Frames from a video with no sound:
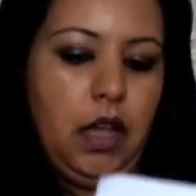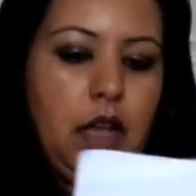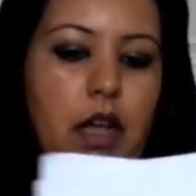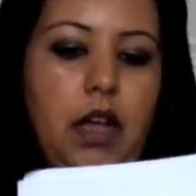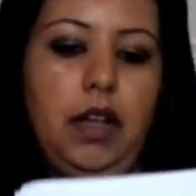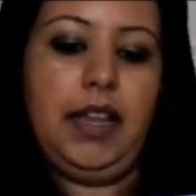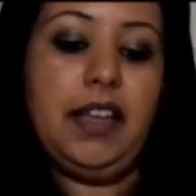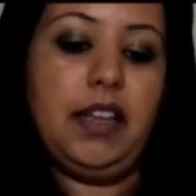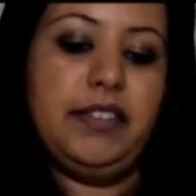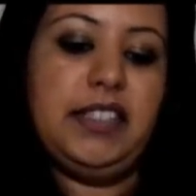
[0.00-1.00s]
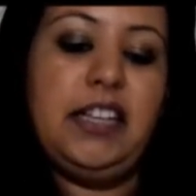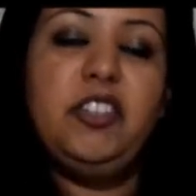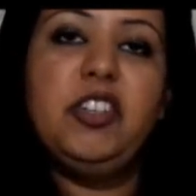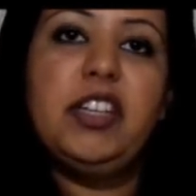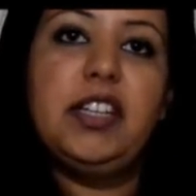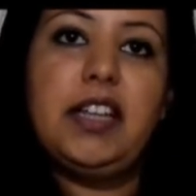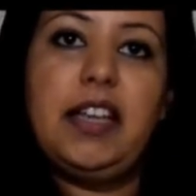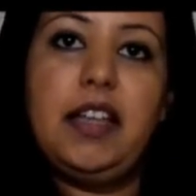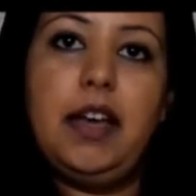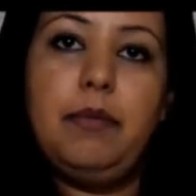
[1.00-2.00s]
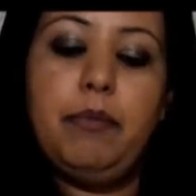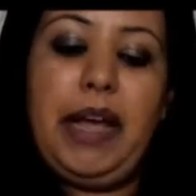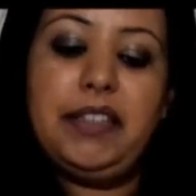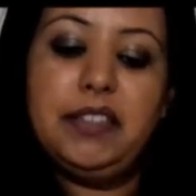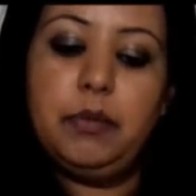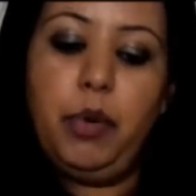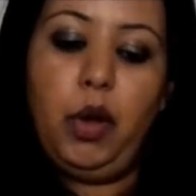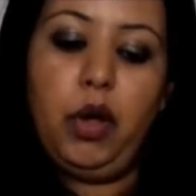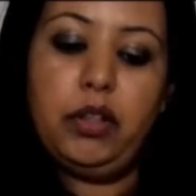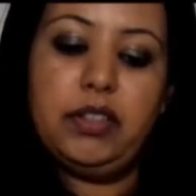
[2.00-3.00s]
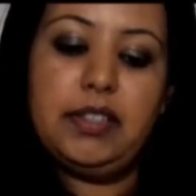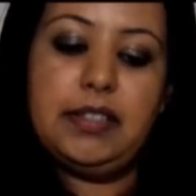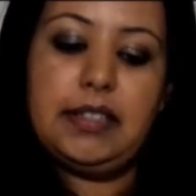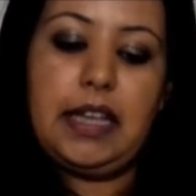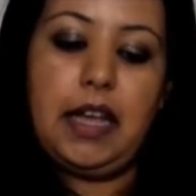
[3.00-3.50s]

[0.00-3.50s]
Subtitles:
like I said, you can get pasta pots,